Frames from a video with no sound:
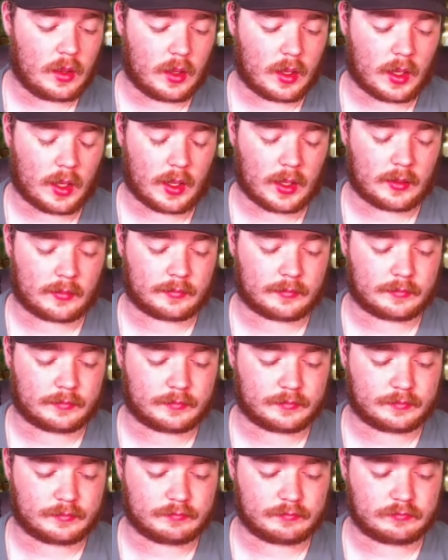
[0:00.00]

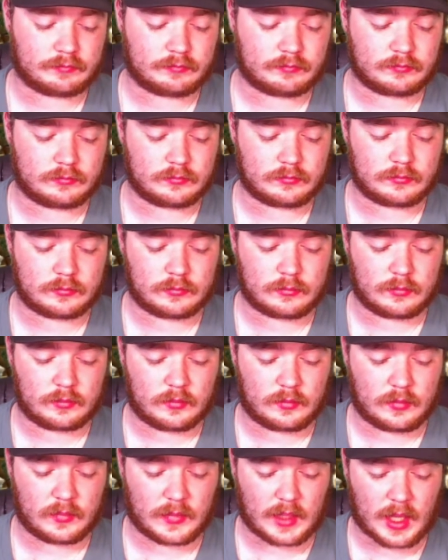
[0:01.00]
Um,
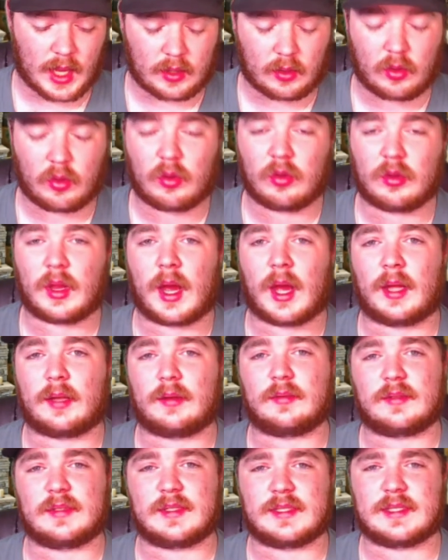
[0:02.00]
not a whole
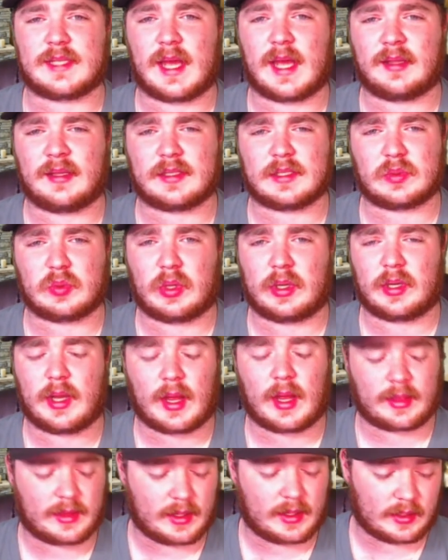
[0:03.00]
lot to say on this one.
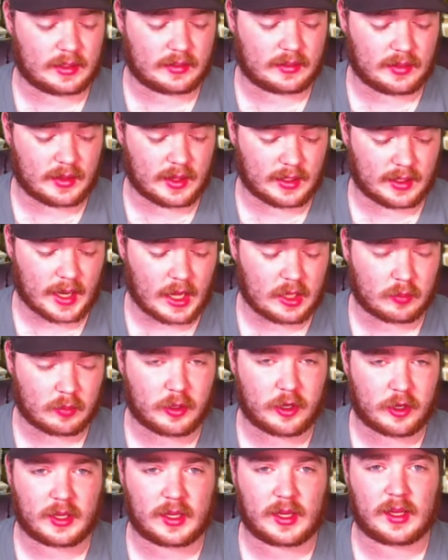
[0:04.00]
I think that Kyler
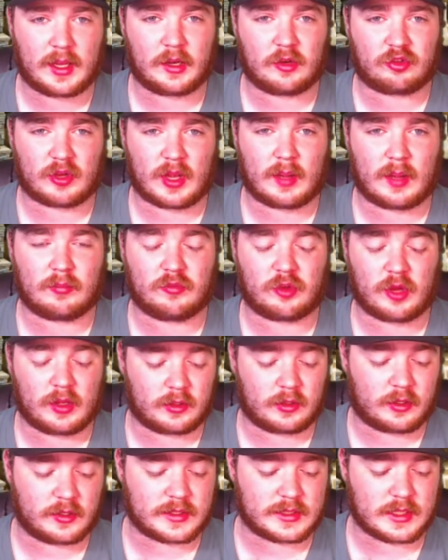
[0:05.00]
Murray can get a job.
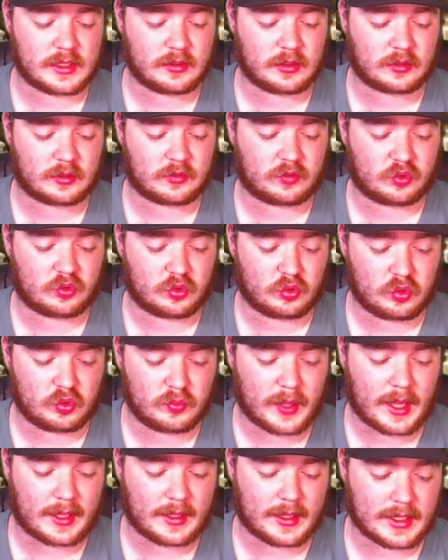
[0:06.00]
Jalen Hurts didn't look too
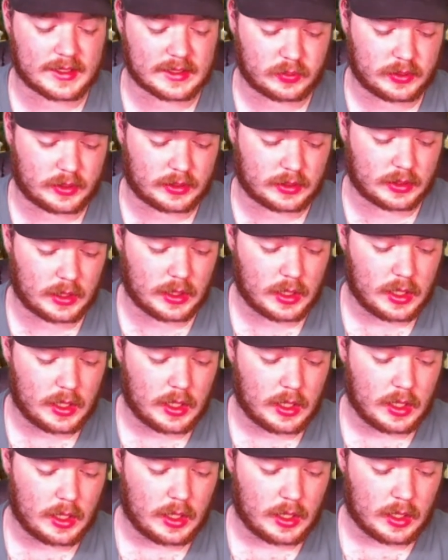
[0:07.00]
bad last week.
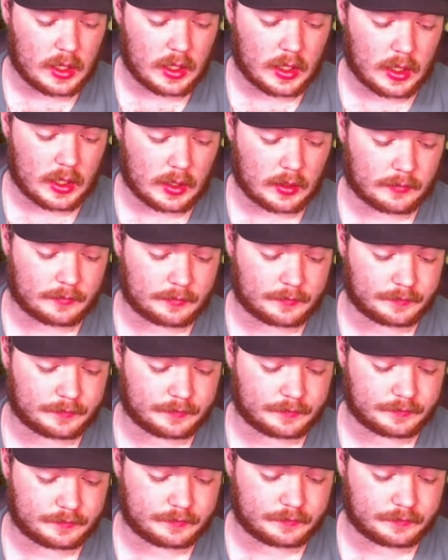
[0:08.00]
Um,